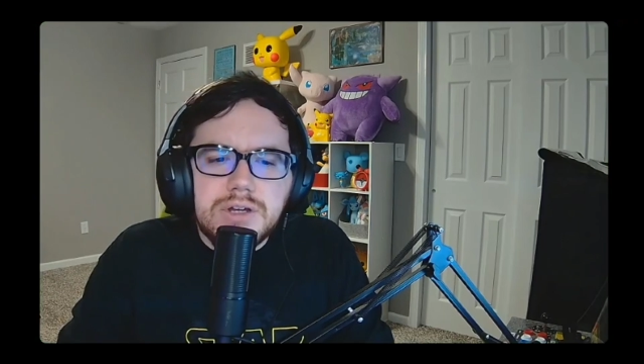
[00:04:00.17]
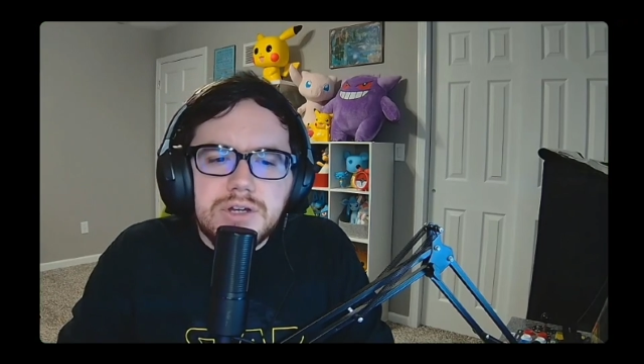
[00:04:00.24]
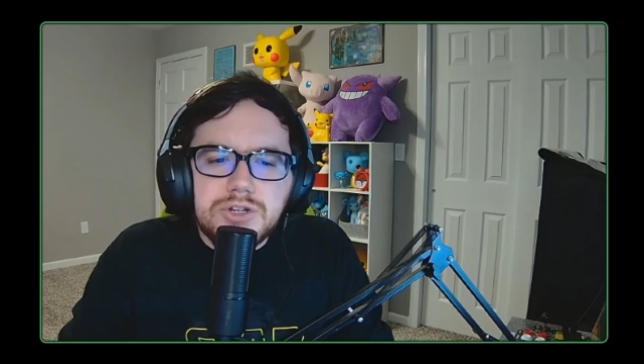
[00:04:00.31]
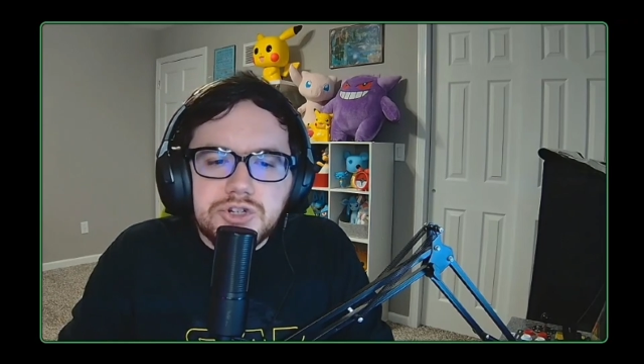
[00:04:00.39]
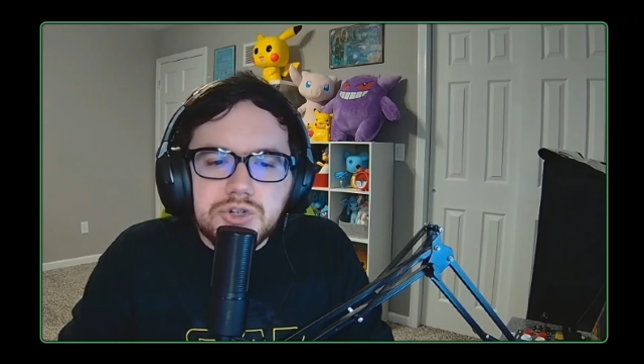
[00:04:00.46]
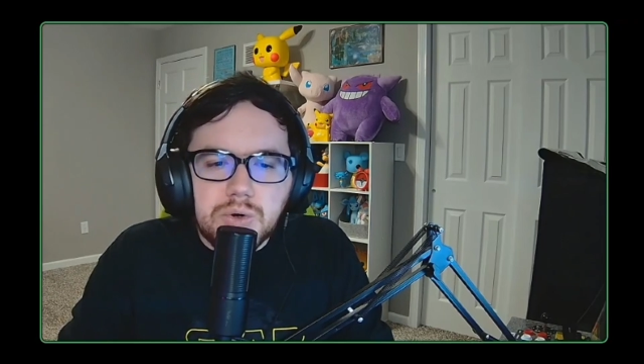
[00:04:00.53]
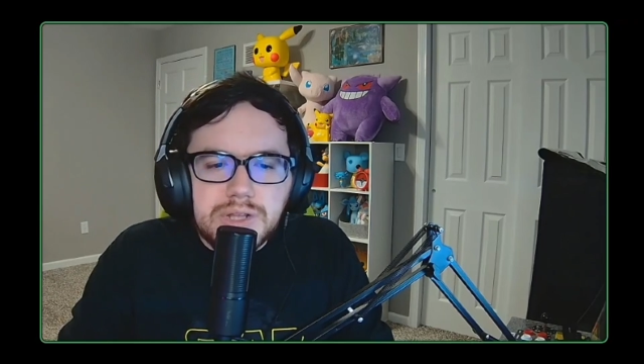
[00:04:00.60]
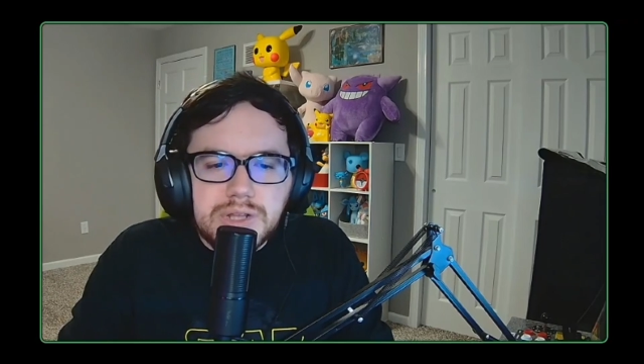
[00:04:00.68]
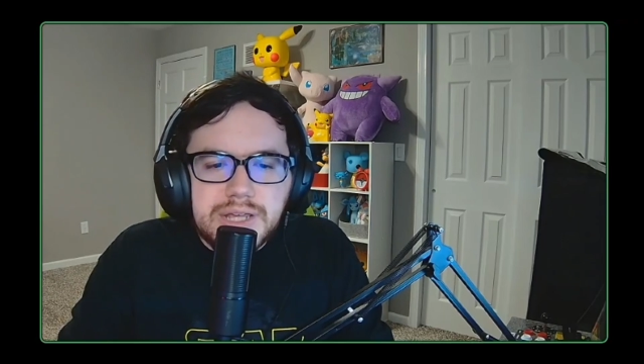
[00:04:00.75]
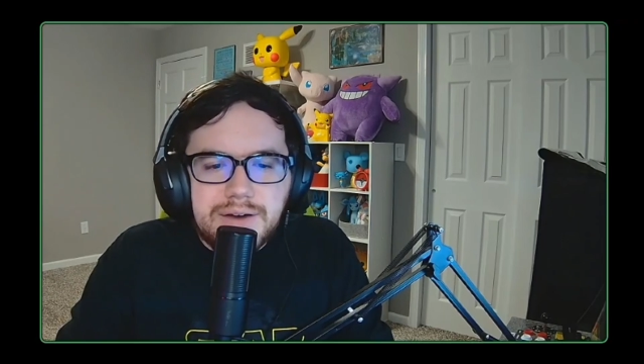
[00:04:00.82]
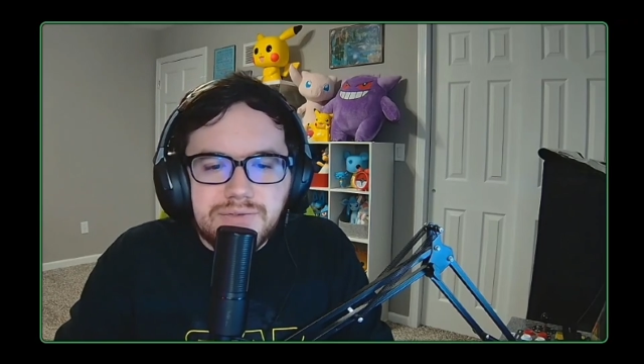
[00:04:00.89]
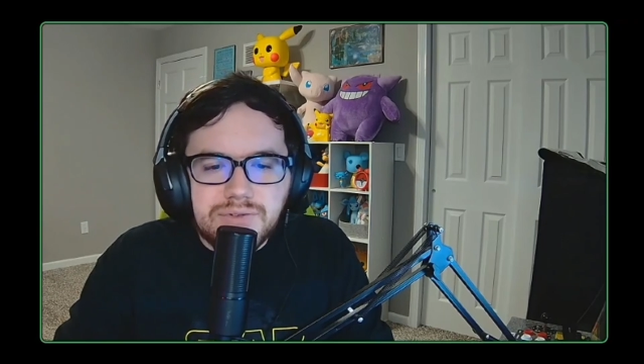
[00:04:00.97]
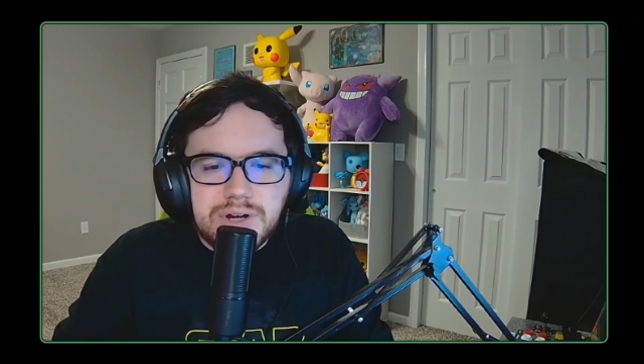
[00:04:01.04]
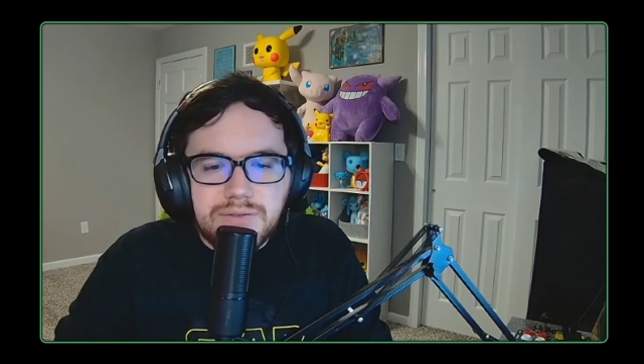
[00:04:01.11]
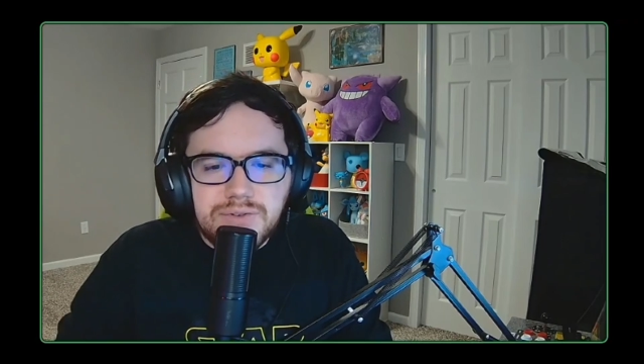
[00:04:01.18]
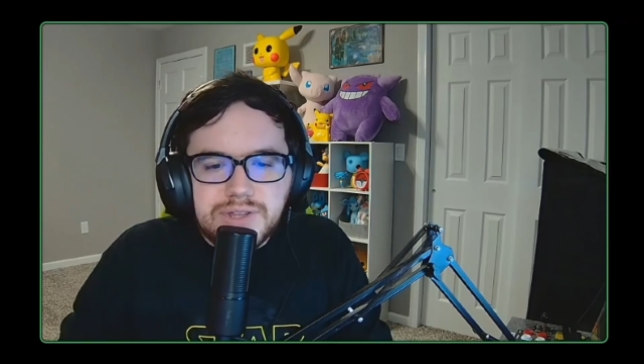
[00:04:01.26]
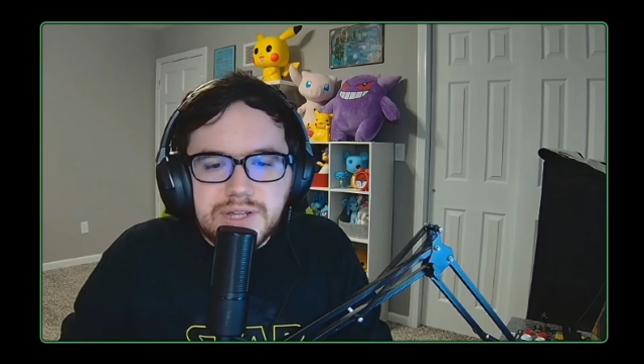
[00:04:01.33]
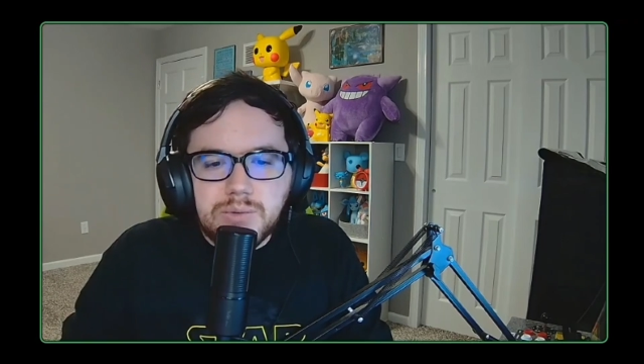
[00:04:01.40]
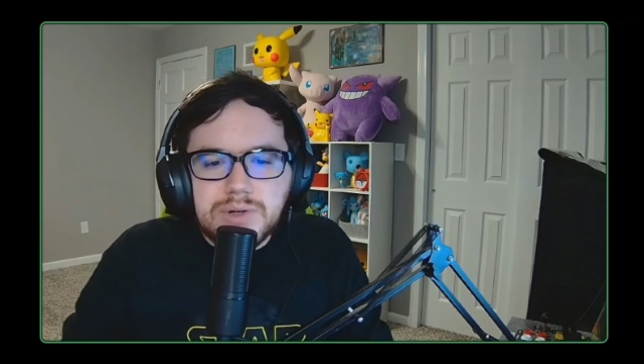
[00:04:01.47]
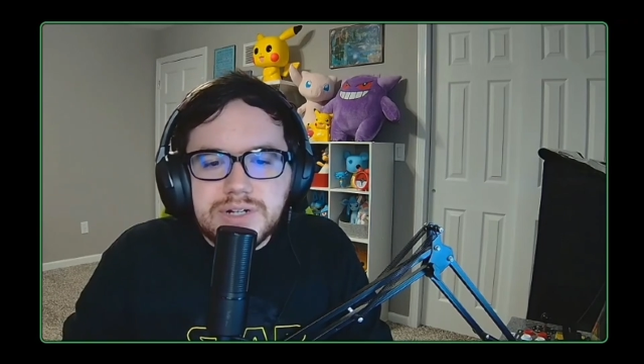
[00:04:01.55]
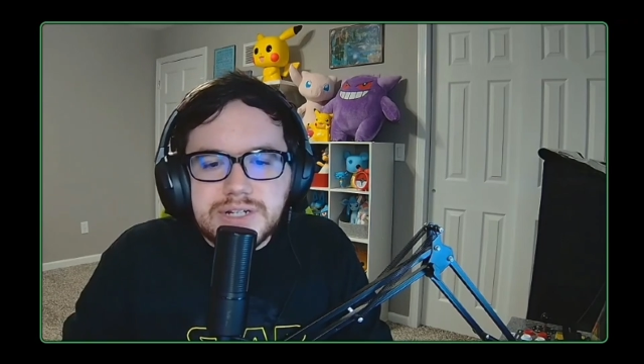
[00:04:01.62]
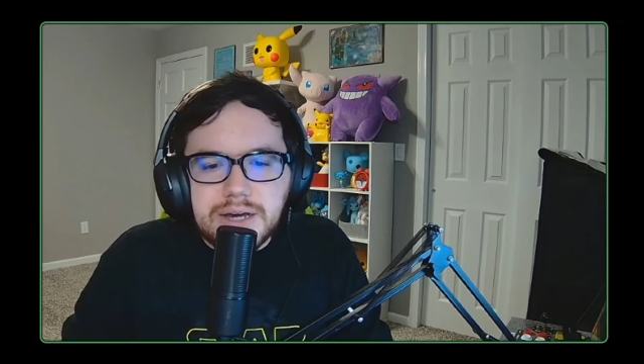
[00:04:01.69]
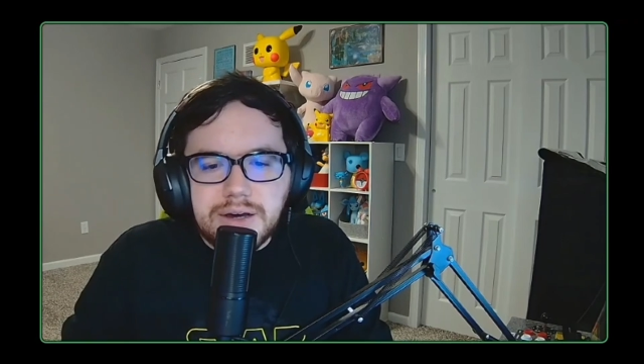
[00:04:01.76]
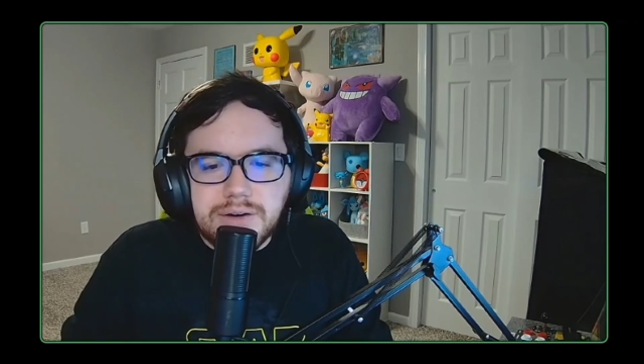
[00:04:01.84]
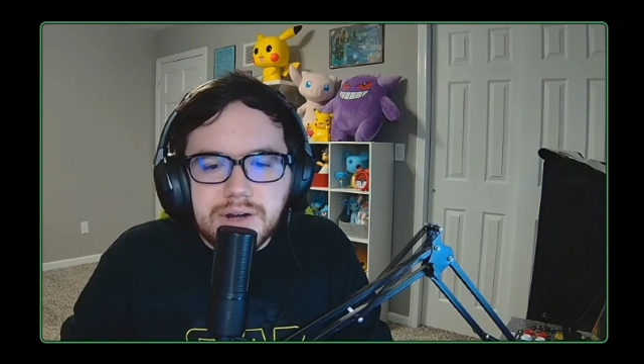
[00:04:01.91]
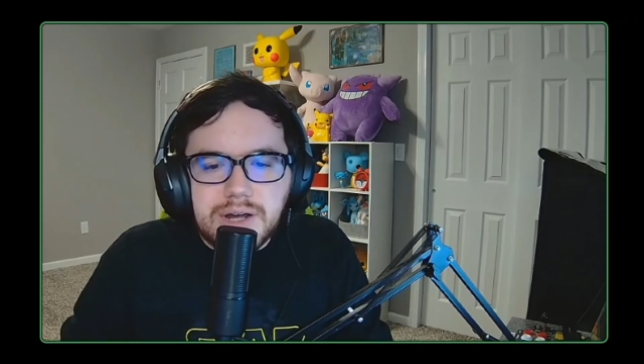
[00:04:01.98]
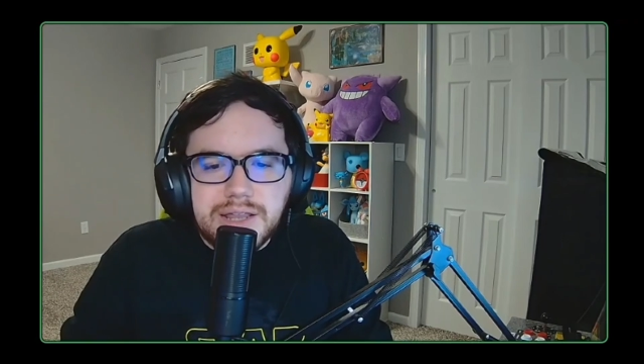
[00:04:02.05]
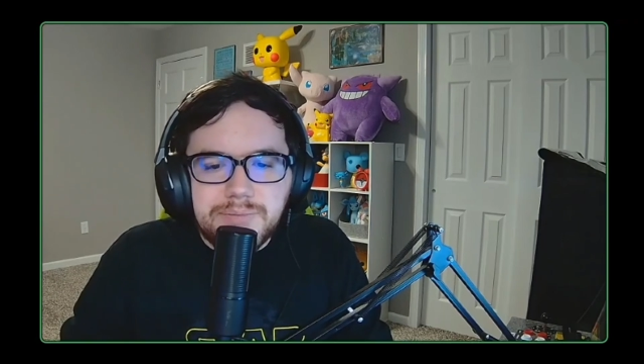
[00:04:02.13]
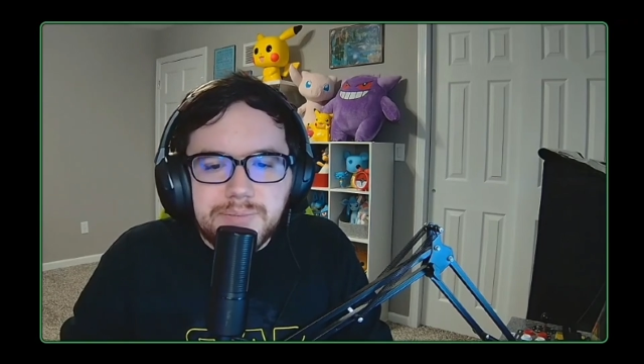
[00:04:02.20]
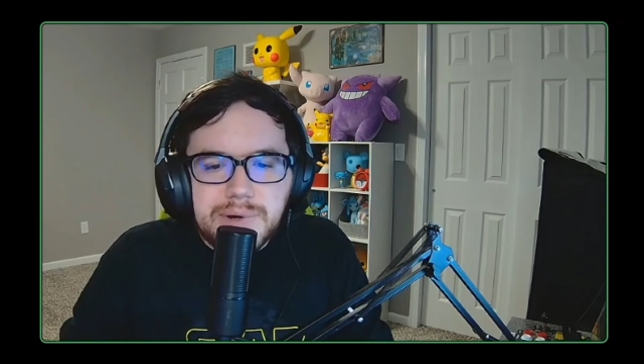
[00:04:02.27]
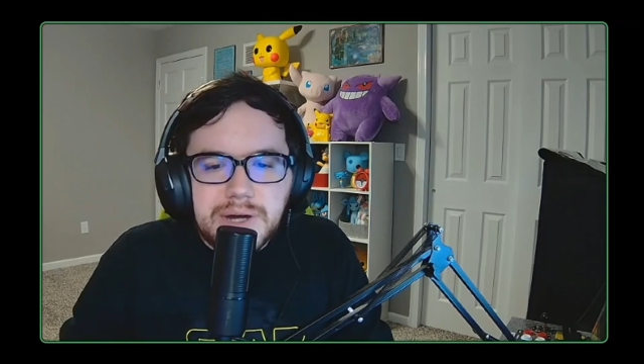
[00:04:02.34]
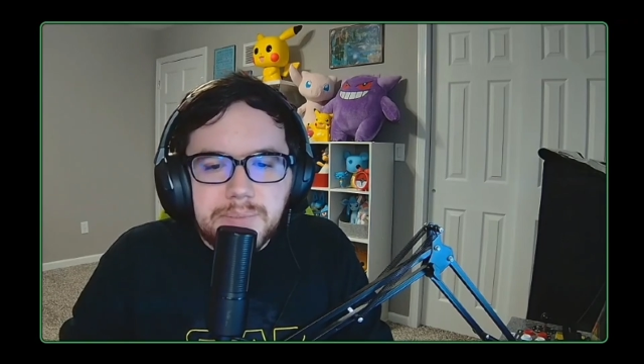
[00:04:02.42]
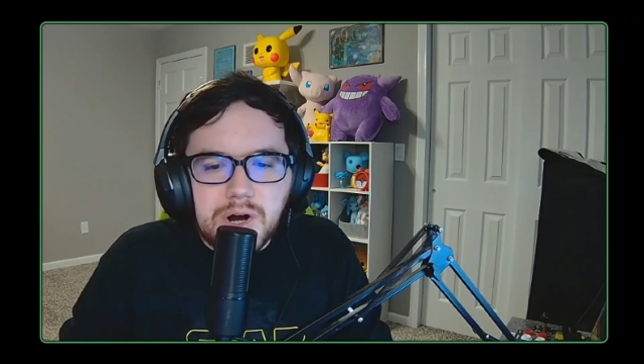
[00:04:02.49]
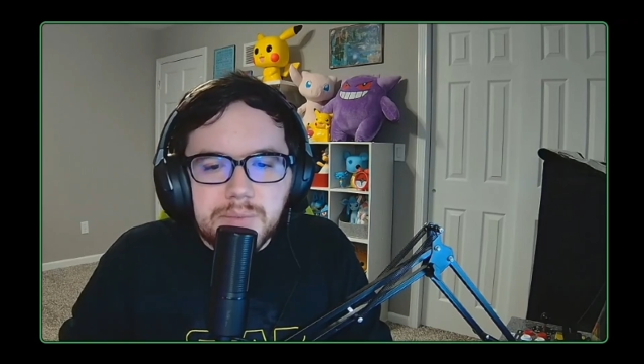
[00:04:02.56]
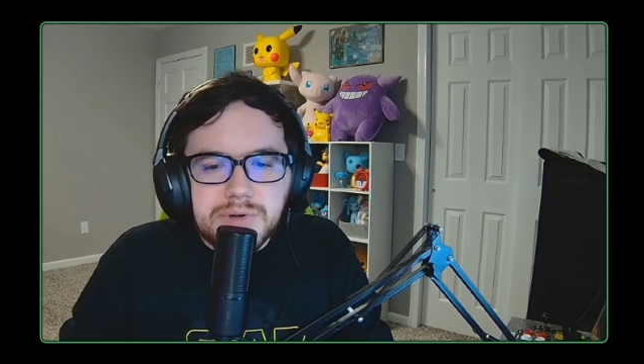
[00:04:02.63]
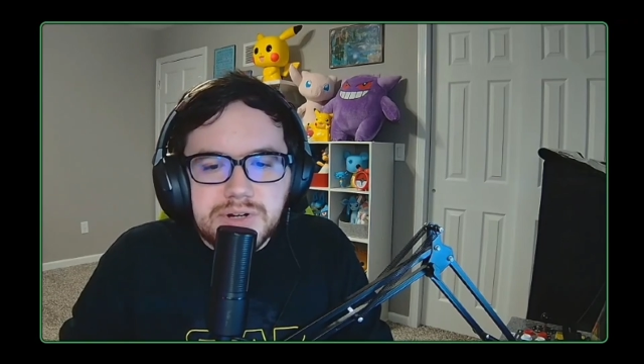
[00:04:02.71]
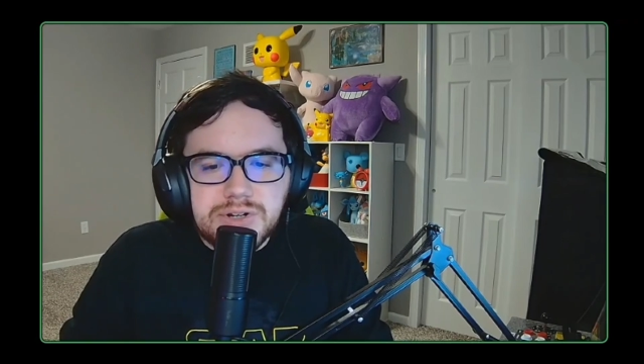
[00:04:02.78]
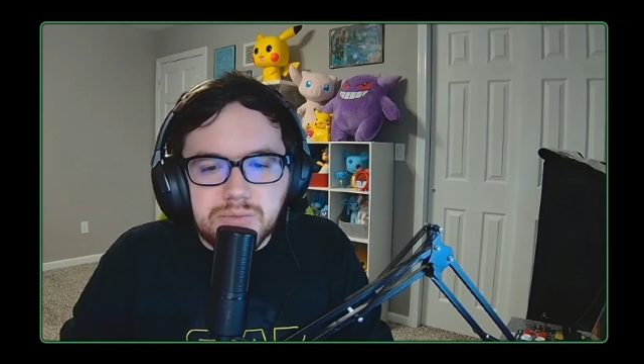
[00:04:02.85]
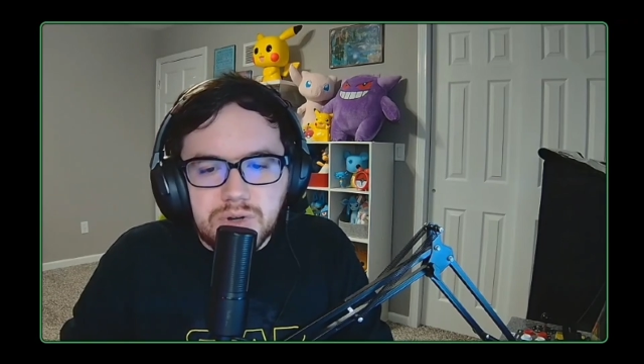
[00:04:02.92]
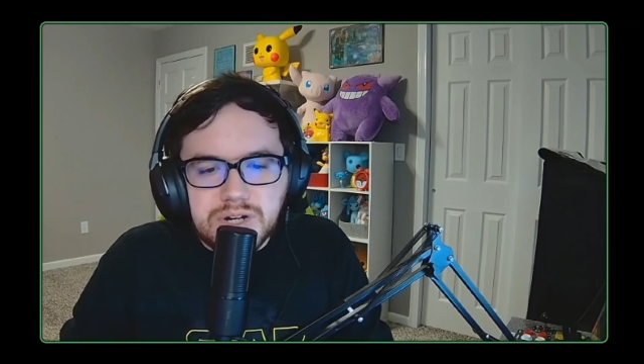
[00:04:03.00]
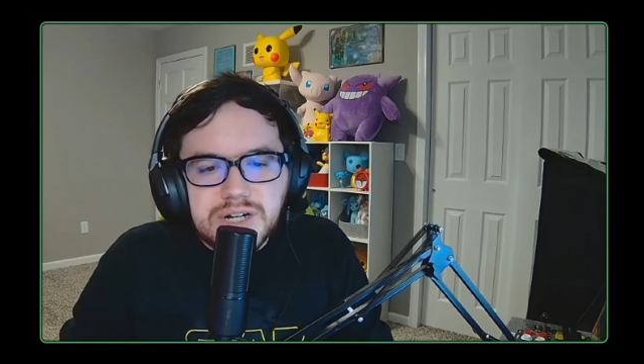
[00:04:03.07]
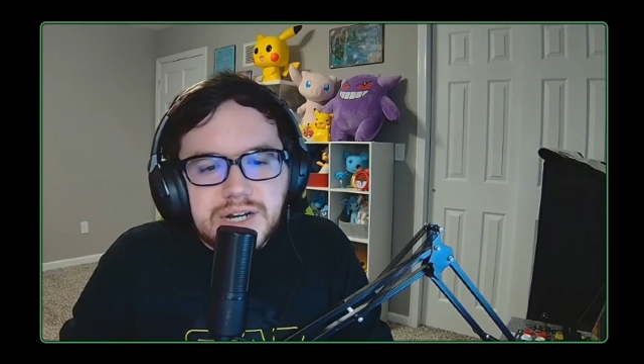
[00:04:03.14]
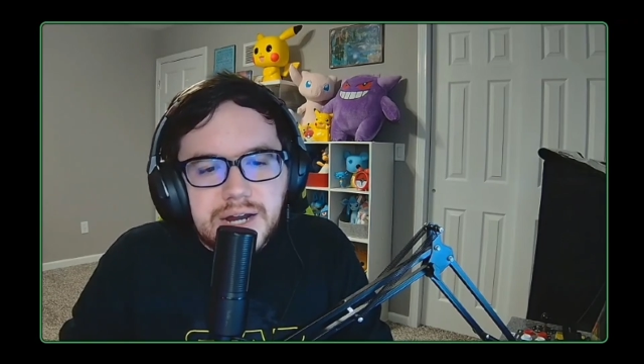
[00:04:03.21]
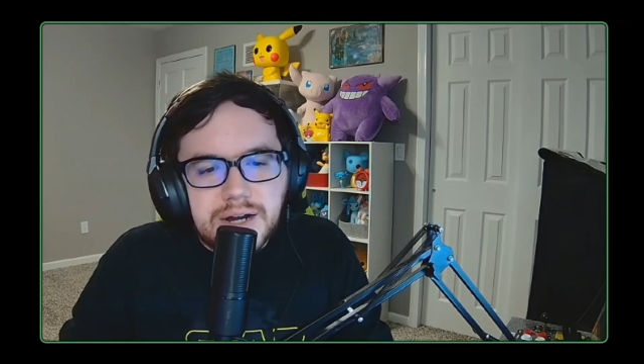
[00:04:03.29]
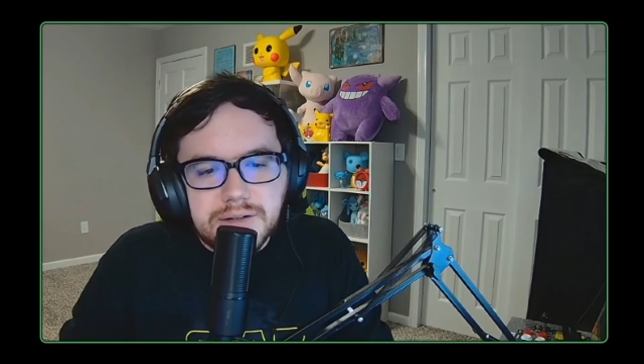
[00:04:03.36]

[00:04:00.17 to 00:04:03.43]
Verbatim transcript: Shortly after everything went down, I left my apartment to run an errand.